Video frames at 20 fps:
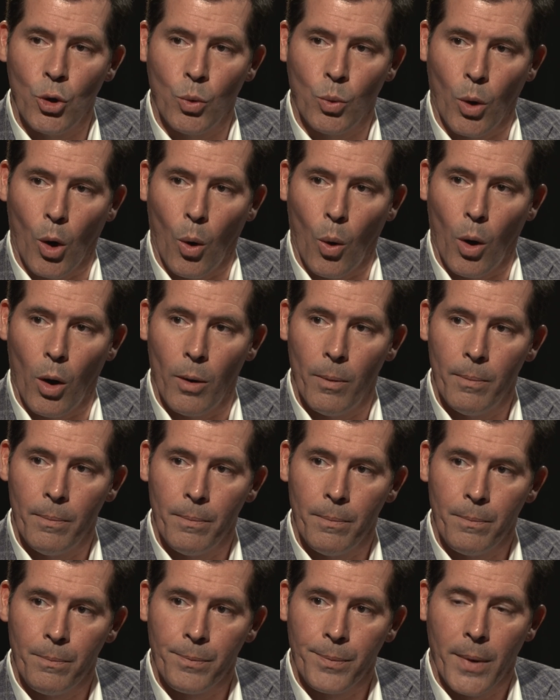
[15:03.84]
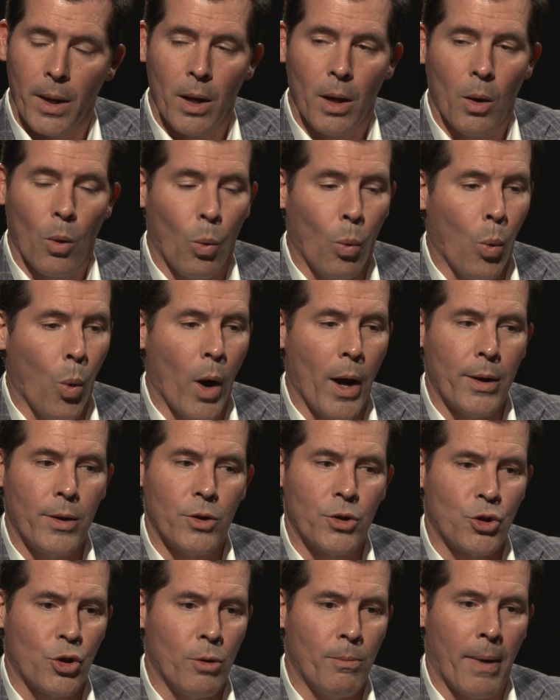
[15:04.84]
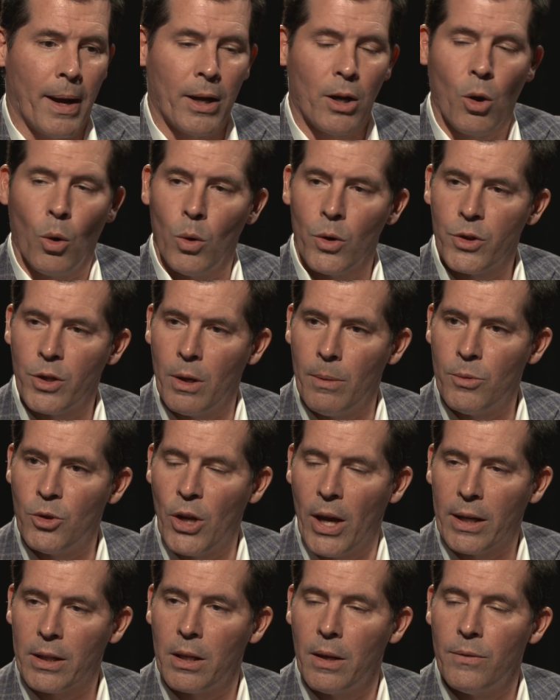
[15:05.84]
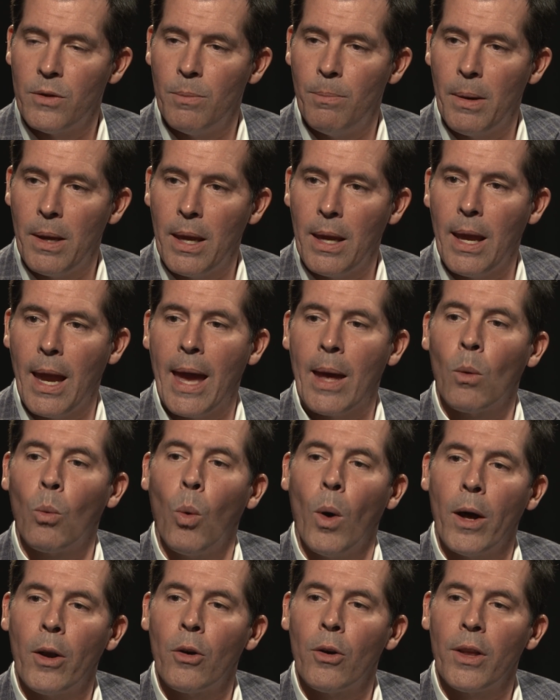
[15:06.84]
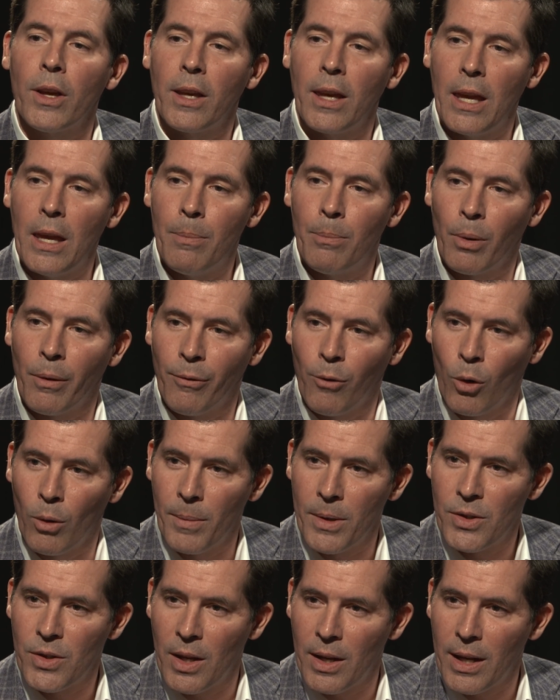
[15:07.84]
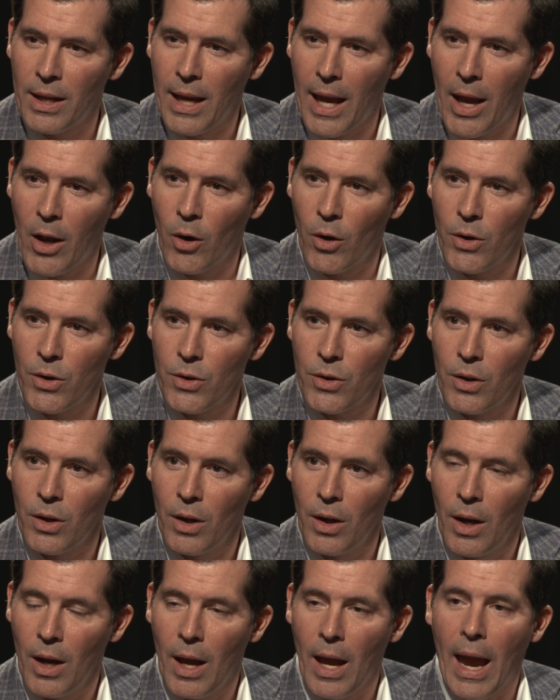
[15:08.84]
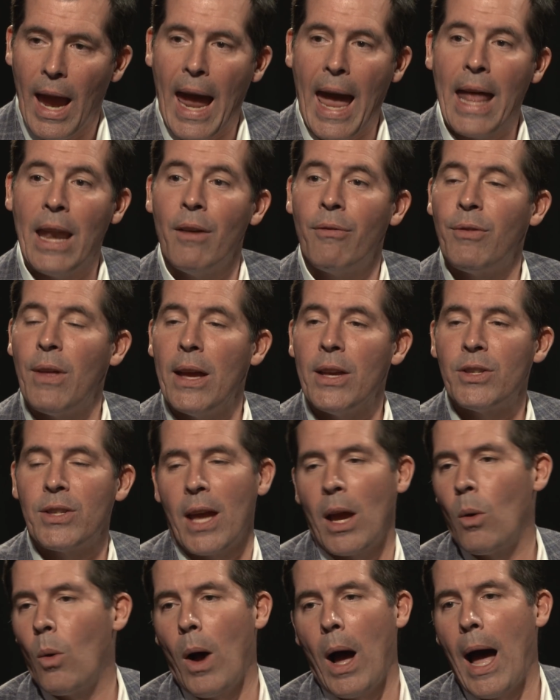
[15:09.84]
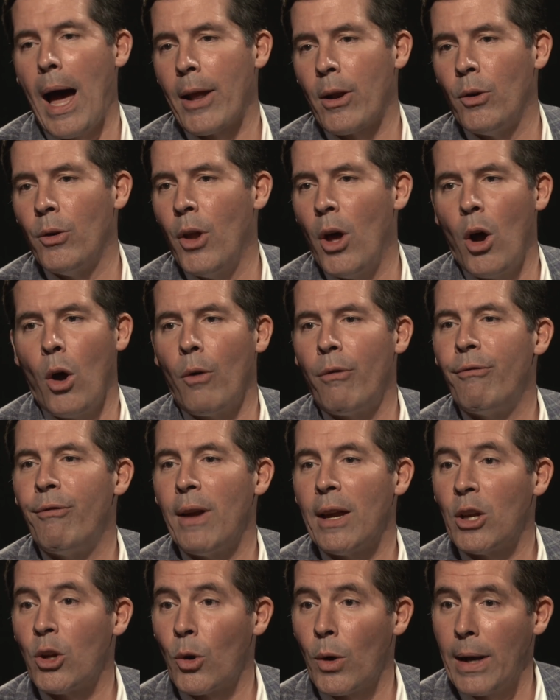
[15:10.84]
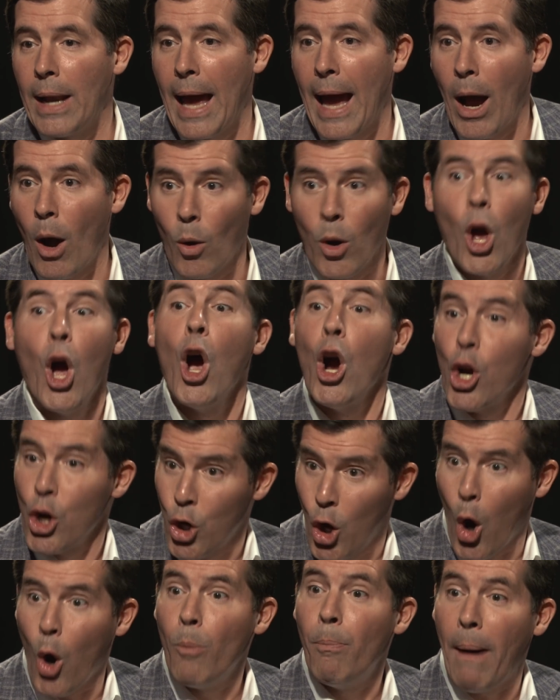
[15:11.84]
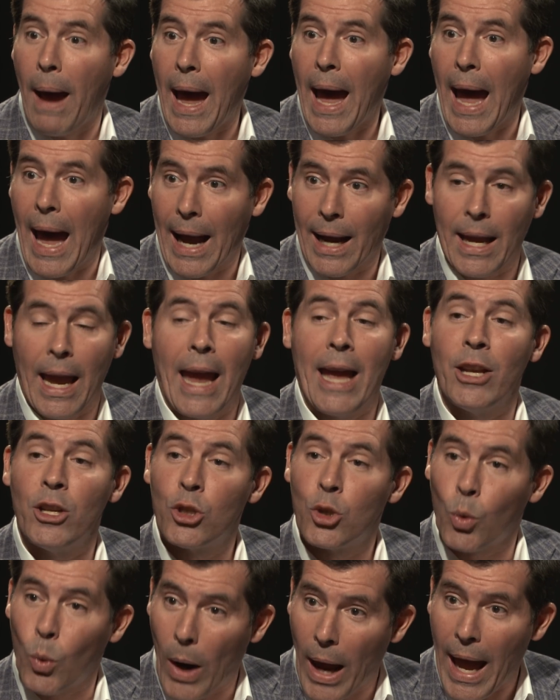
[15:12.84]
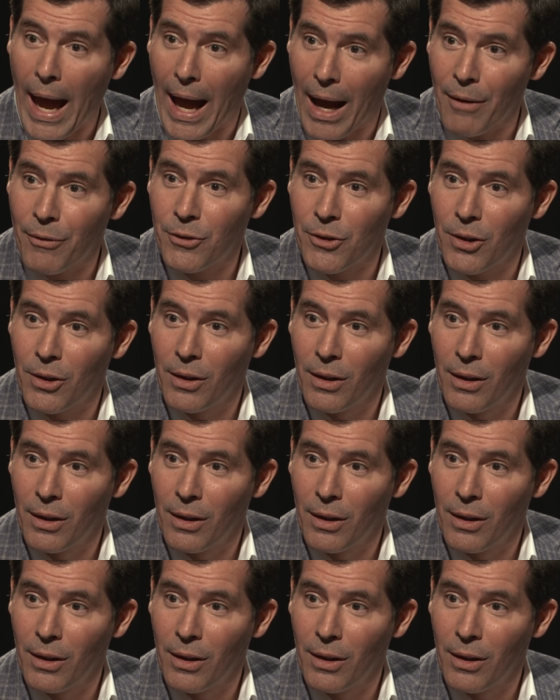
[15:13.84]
role? What should my goals and objectives be, and what are the key performance indicators? And if they say, well, I don't know, figure it out, go back and draft